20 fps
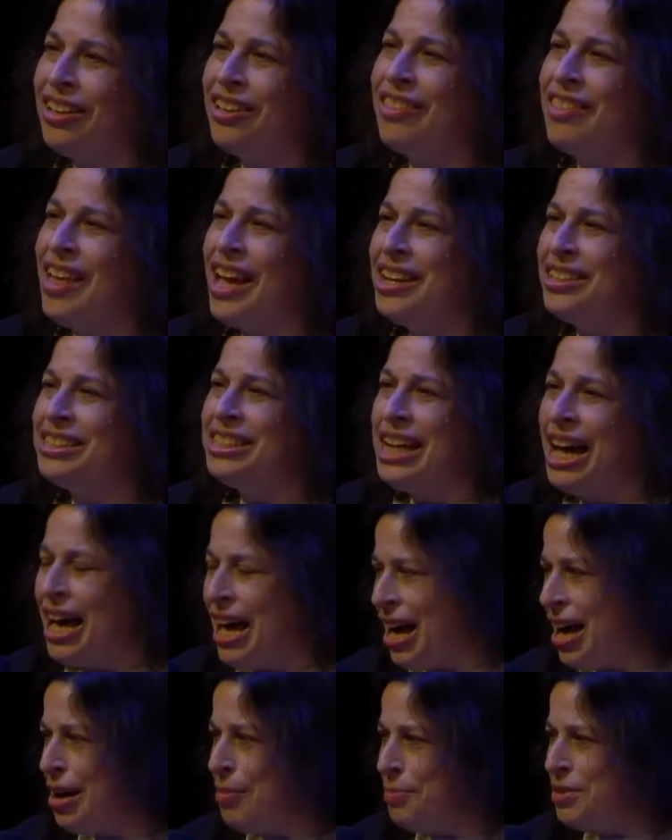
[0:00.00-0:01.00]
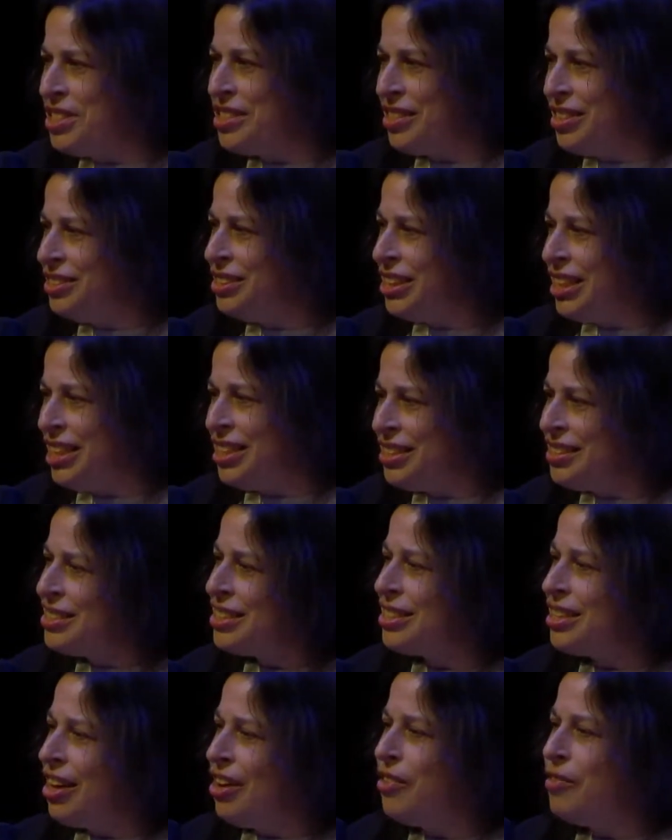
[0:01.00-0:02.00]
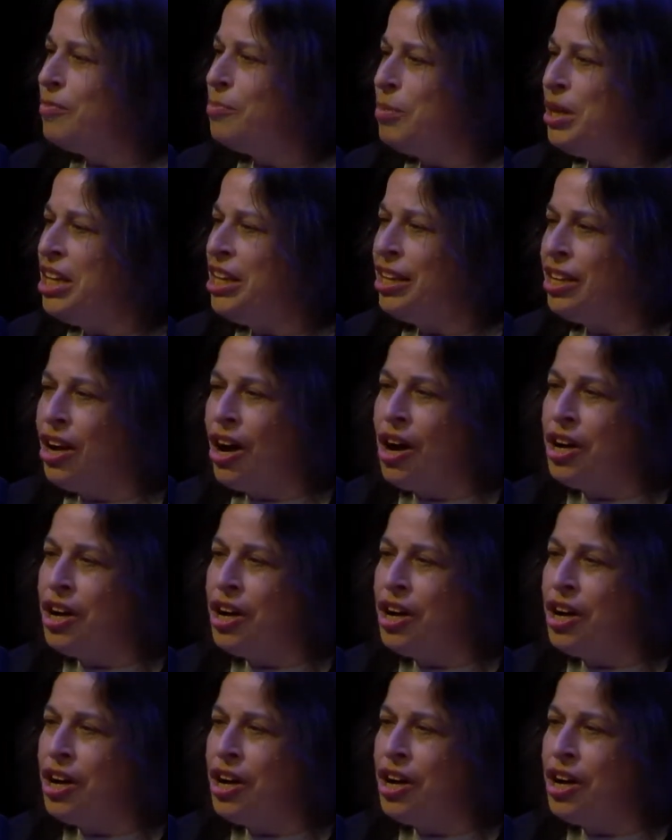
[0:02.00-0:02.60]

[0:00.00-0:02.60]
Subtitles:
that tops the list of being